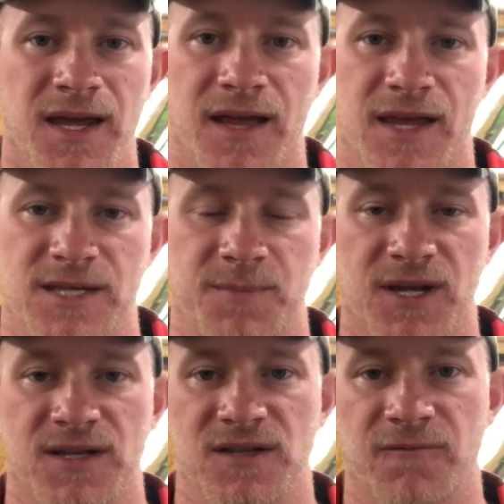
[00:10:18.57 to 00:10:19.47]
and that's
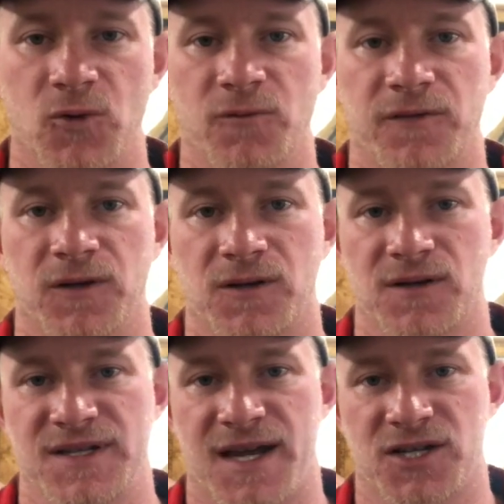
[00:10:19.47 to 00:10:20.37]
because the fuel filter
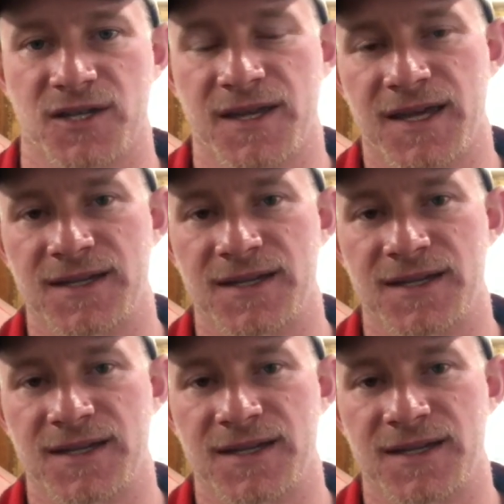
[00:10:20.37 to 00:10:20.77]
is actually